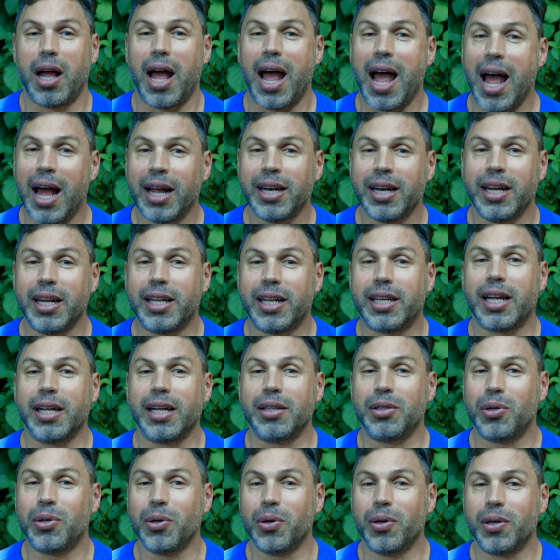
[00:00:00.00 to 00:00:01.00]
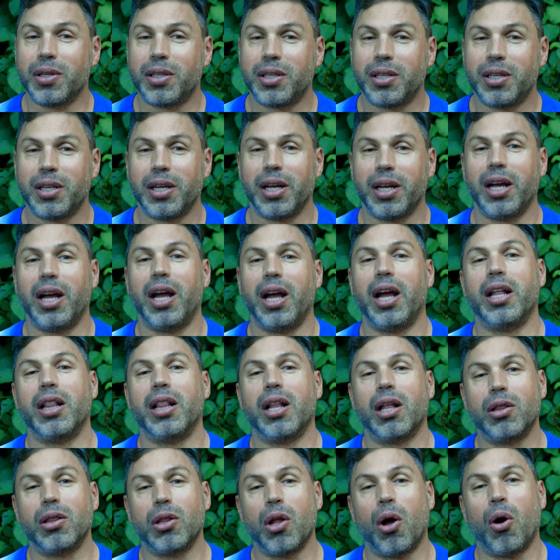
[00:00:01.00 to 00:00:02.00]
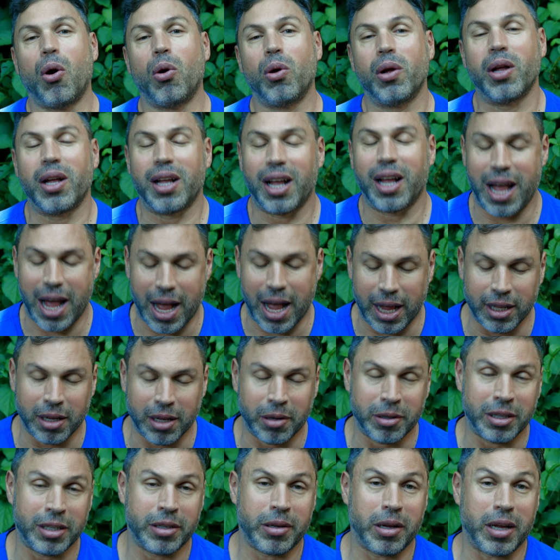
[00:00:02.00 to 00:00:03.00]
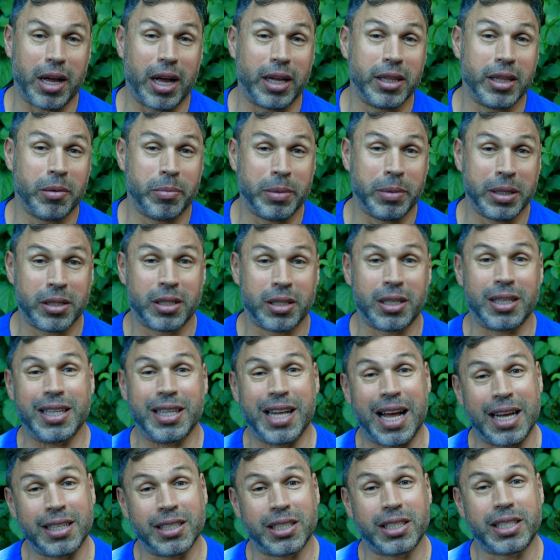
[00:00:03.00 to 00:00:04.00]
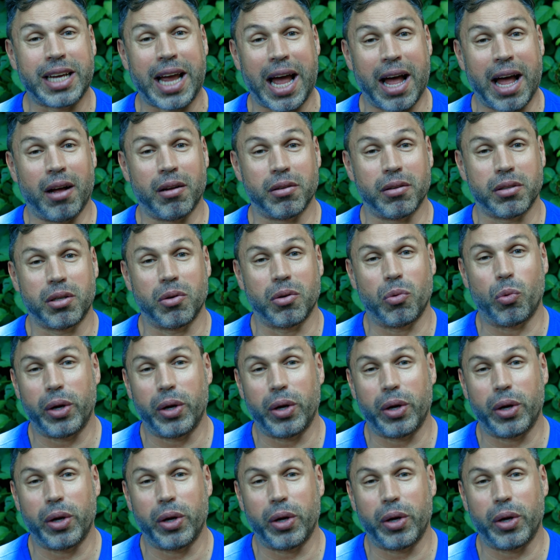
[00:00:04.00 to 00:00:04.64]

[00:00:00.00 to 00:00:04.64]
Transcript: and it can do it in a low element lens count.